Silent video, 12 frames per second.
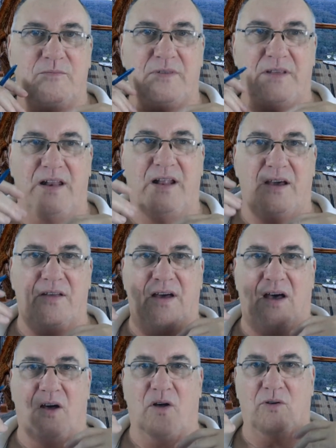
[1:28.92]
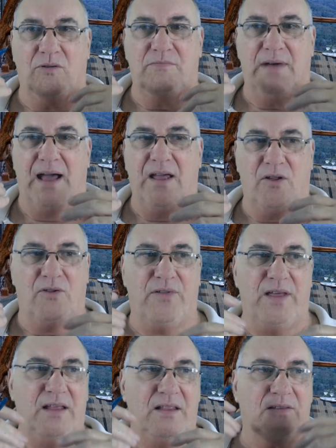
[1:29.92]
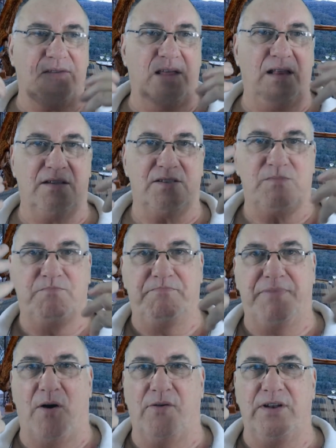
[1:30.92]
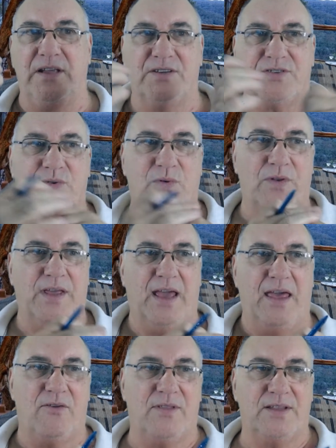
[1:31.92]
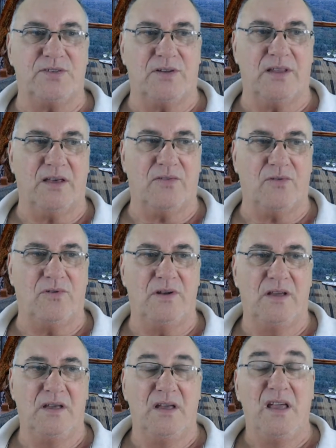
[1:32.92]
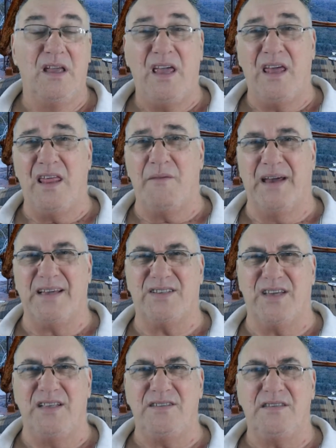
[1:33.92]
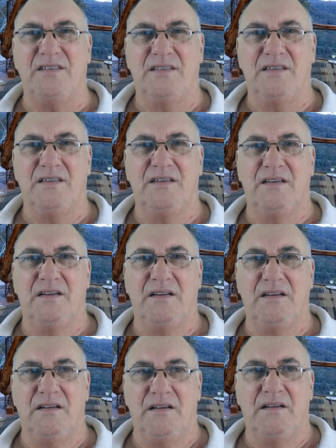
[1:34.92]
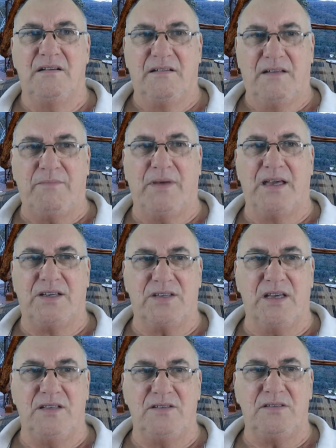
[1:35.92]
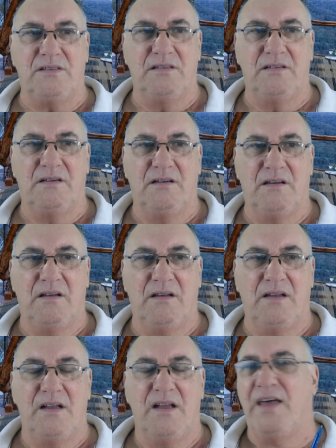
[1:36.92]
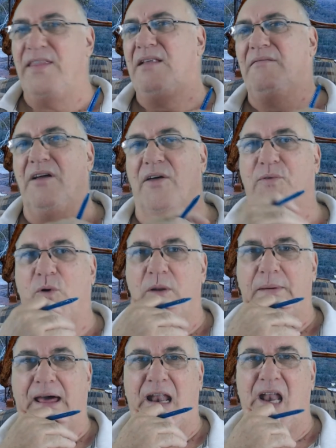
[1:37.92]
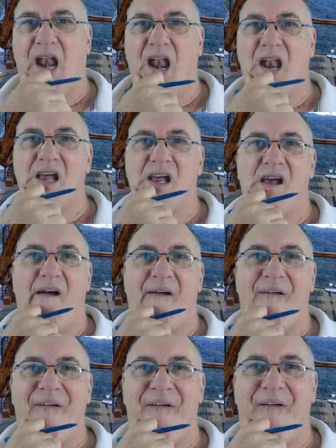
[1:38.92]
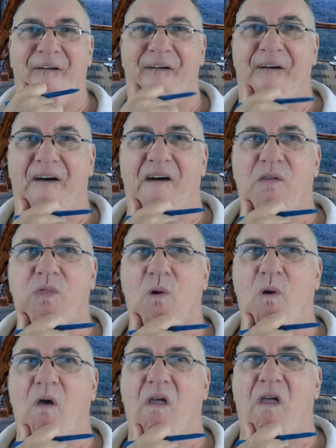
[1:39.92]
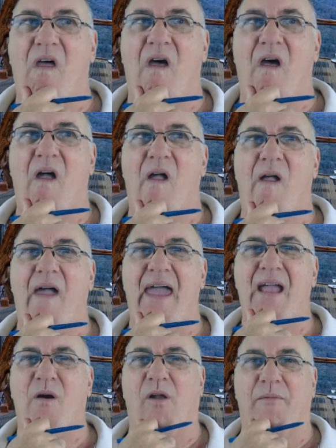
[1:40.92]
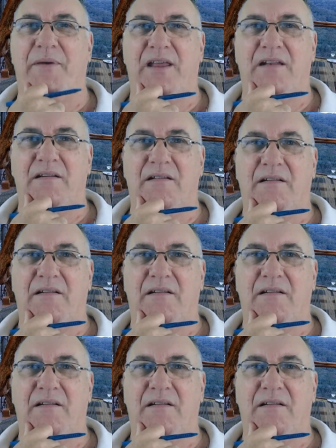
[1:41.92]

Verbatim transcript: you know, the whole male thing, the thing that's bonding us all together and that sort of thing, I thought, yeah, that makes sense. That makes sense. And that, I thought about it. I thought, hang on a bit.